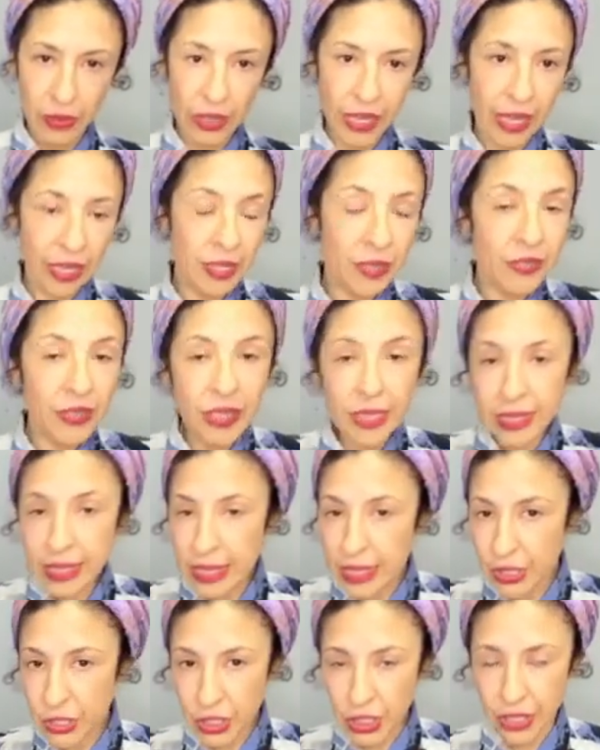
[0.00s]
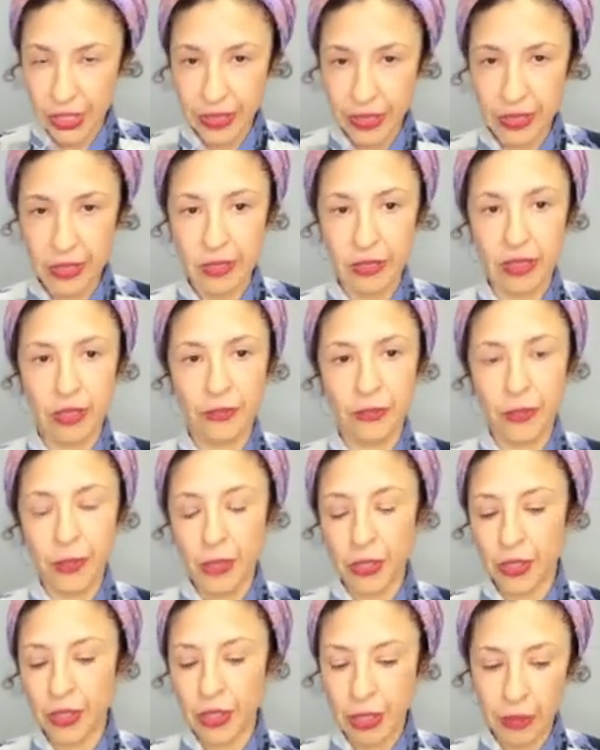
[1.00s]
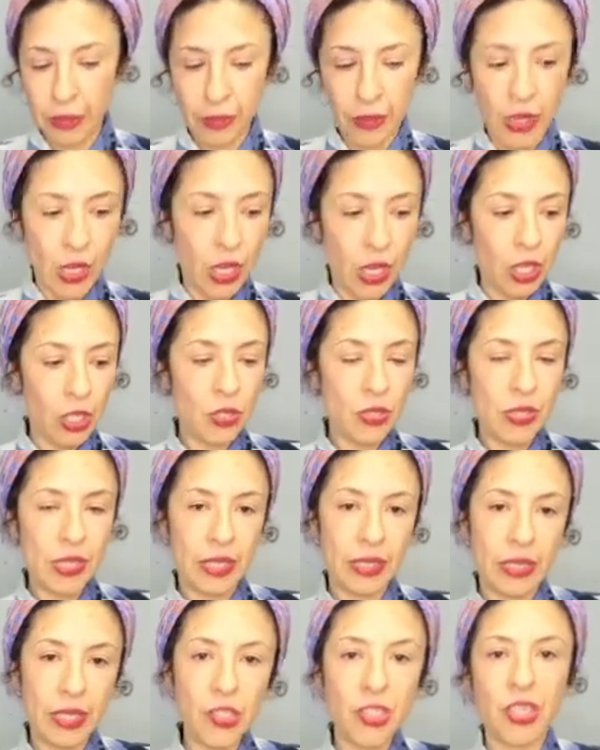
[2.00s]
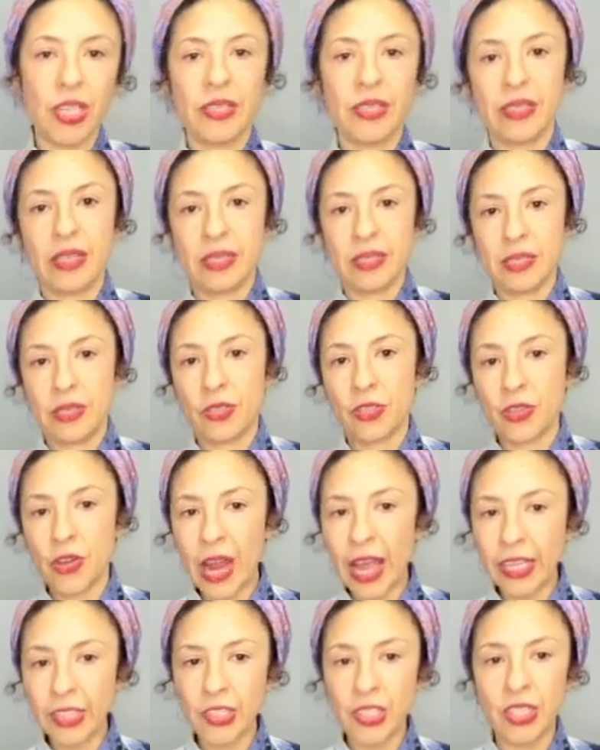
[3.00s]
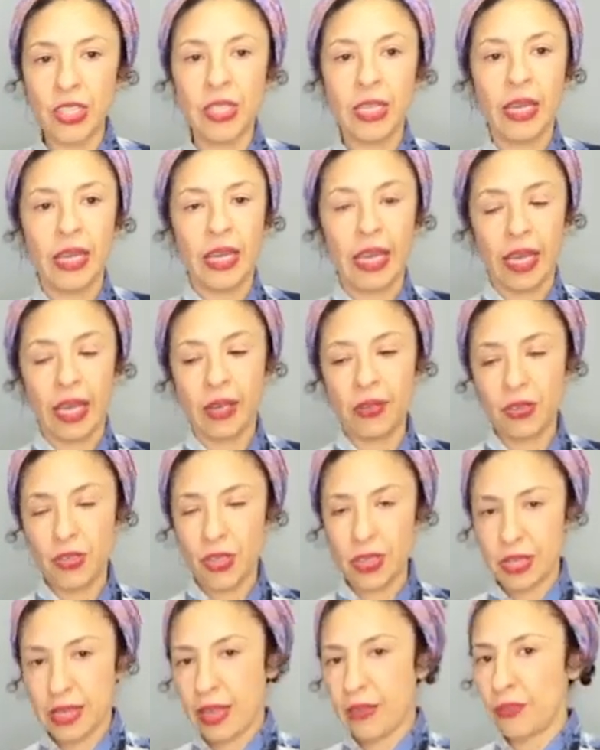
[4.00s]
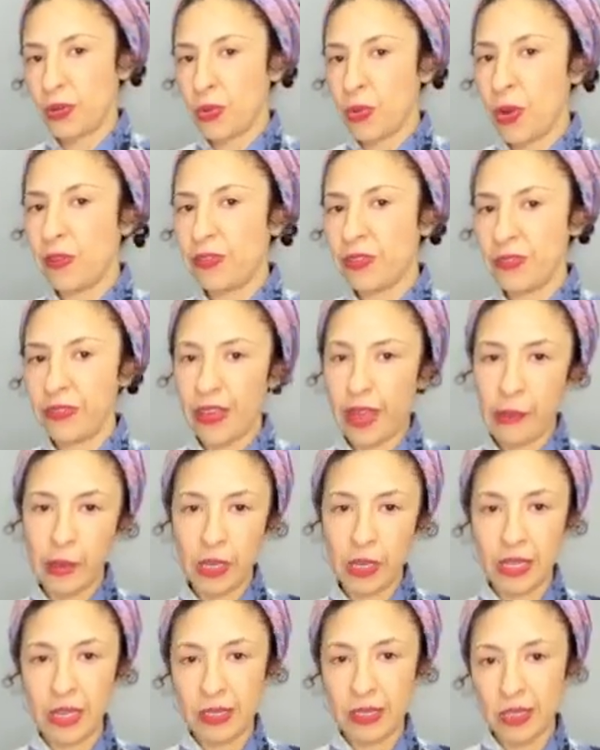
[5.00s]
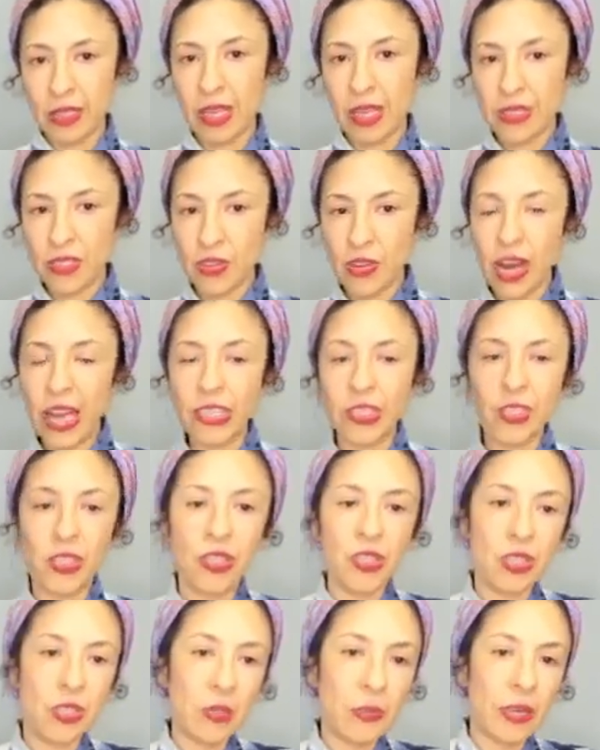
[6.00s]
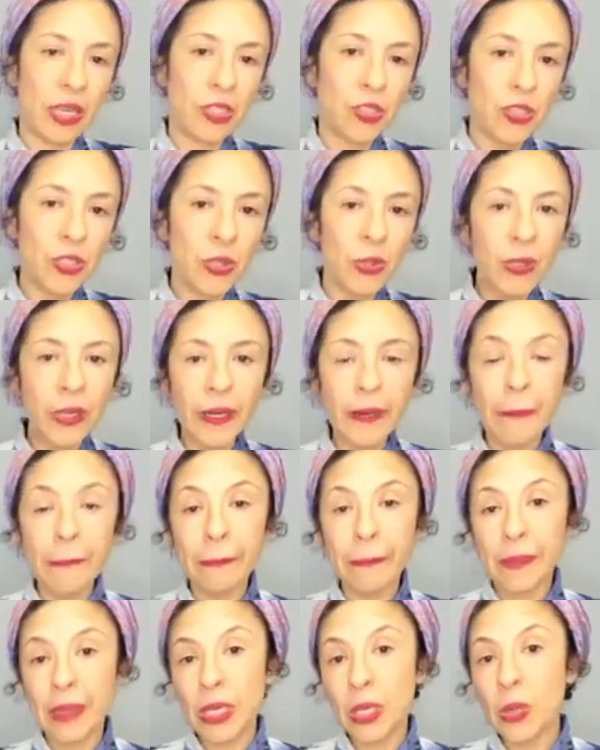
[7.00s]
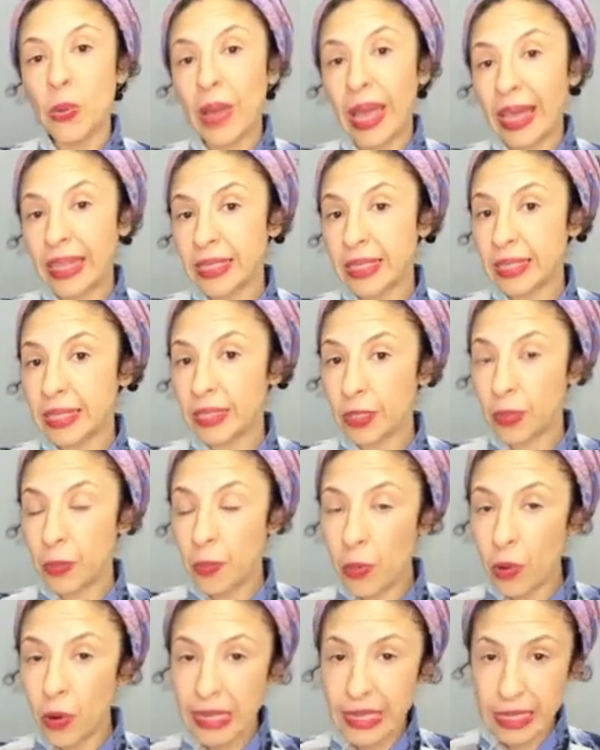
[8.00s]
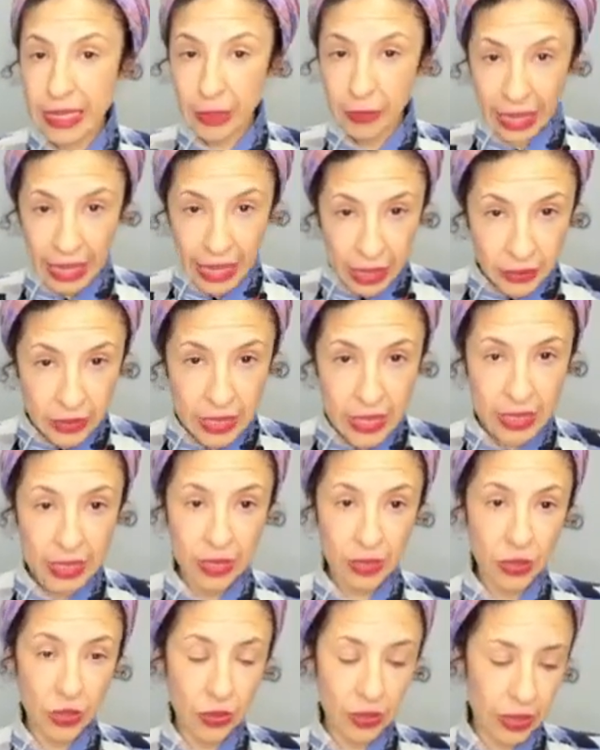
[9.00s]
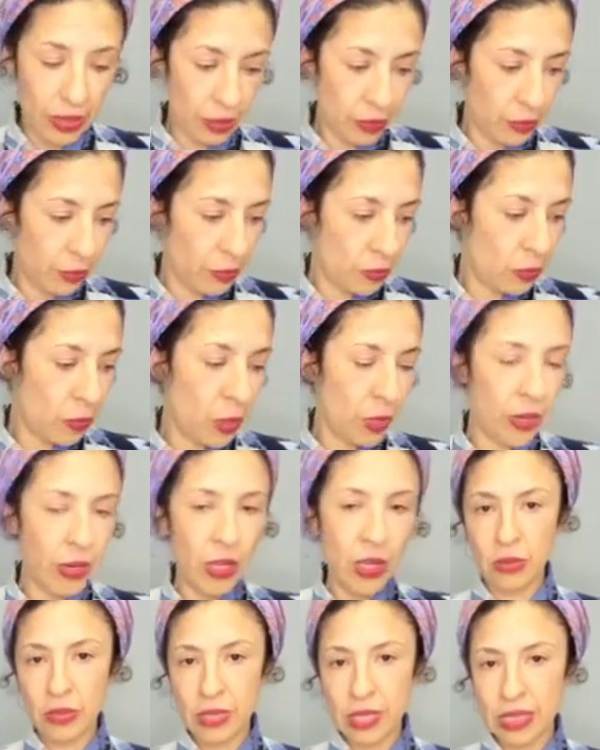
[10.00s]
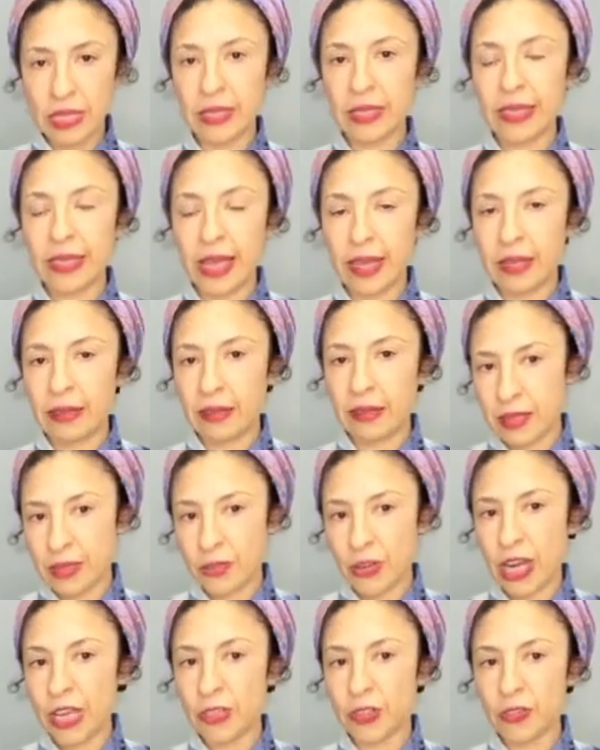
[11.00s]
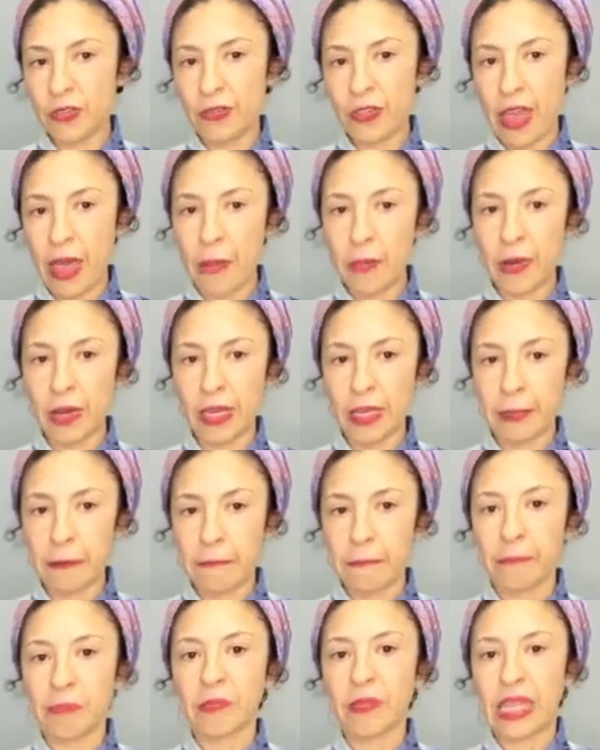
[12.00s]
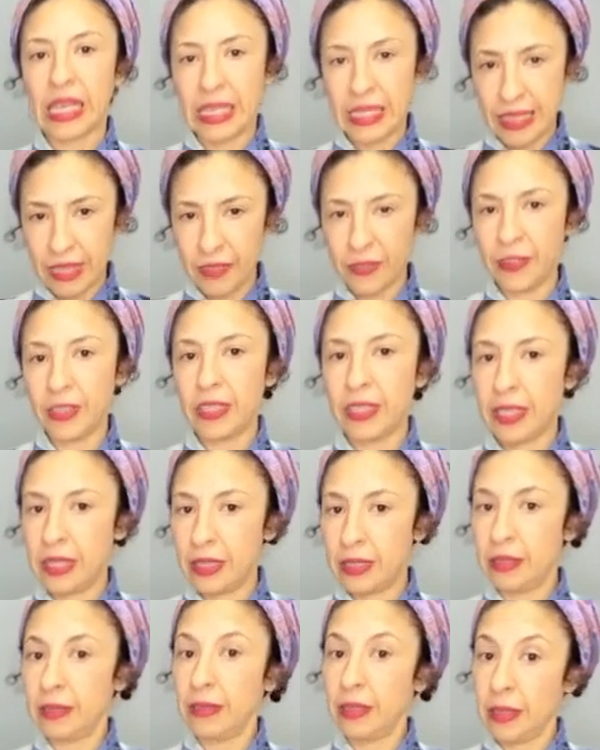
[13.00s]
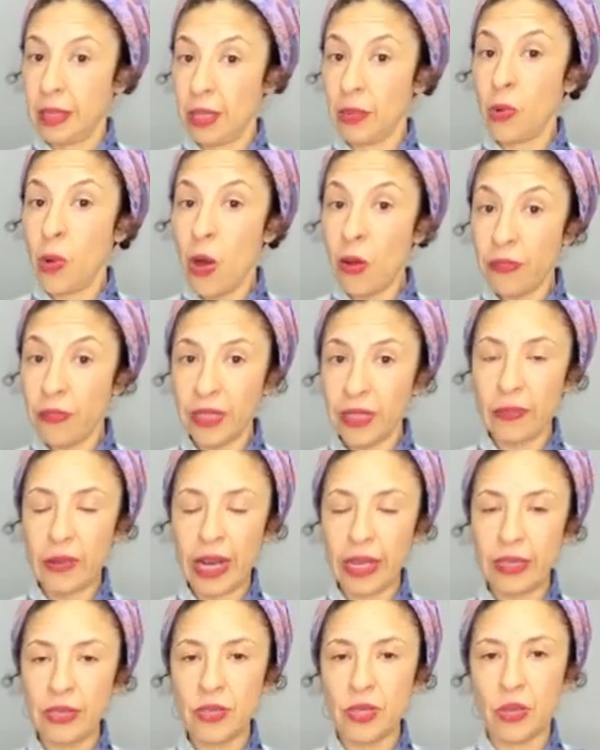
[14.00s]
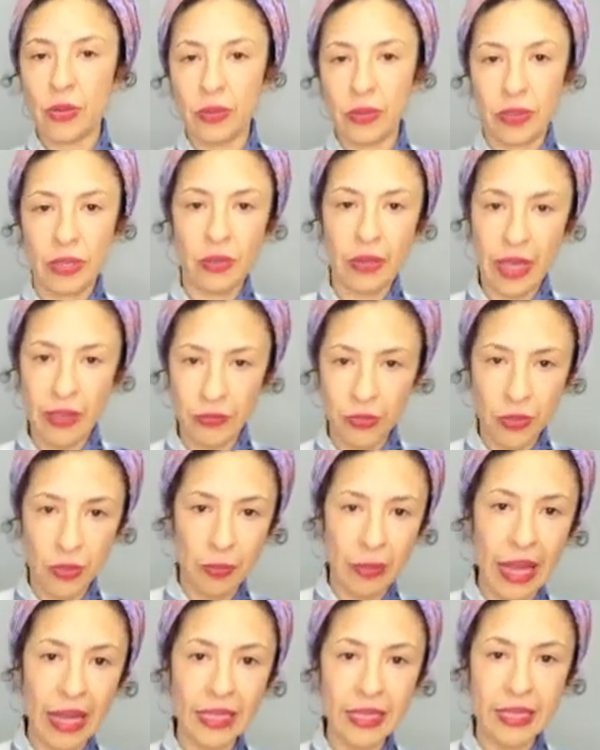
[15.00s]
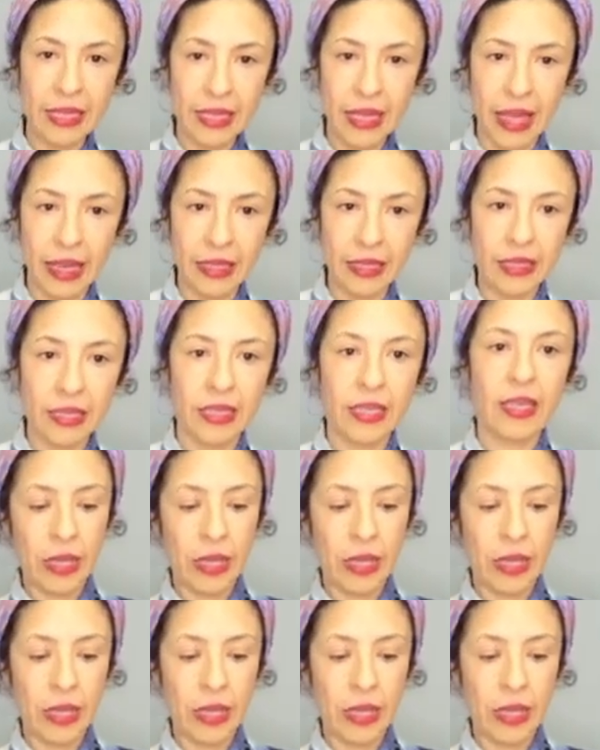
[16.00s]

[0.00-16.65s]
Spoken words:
Okay, even a t-shirt. If you're going to use a t-shirt that's stretchy and you just have a woven fabric that's not stretchy, just to make sure you add a little more seam allowance, you know, a little more. Consider that a stretchy fabric is different than woven, right? So you have to balance that.